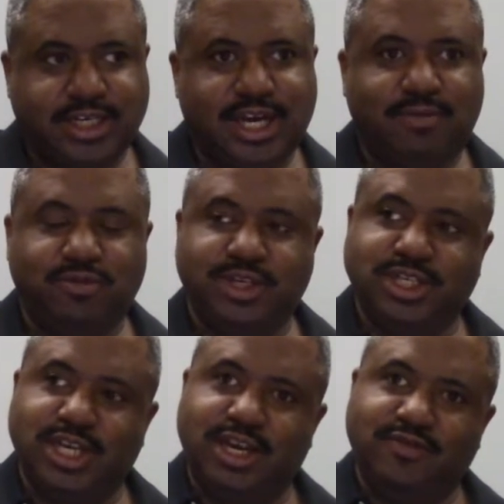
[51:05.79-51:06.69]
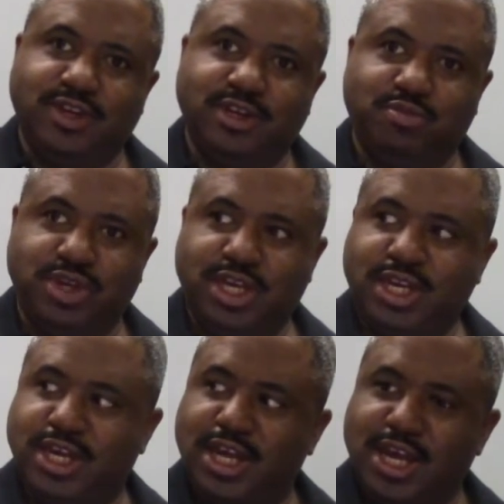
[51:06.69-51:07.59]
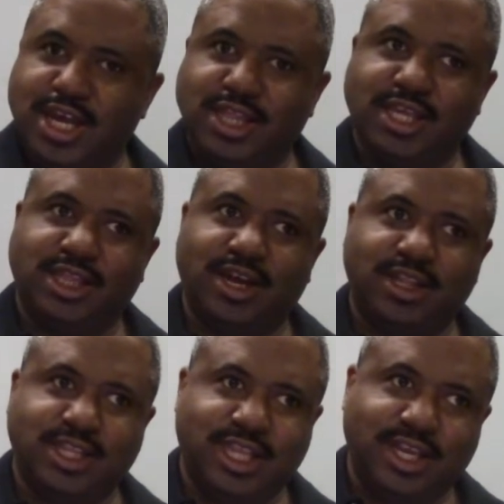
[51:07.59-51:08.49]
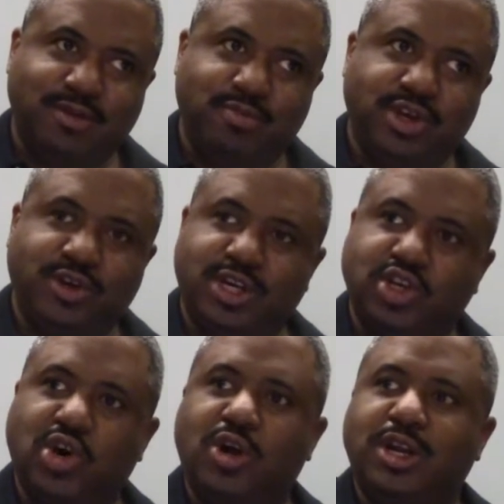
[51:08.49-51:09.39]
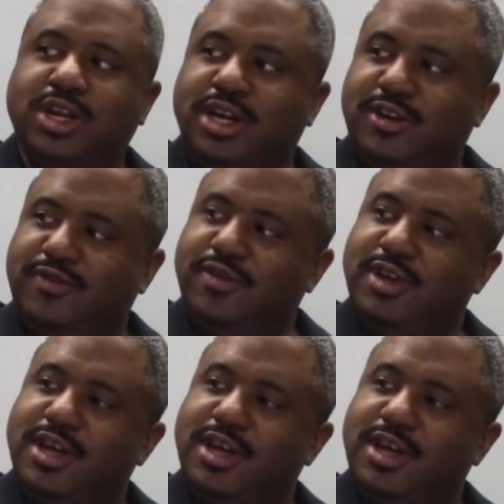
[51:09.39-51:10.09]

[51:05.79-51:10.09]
The top reach to heaven could be they thought that they could build it tall enough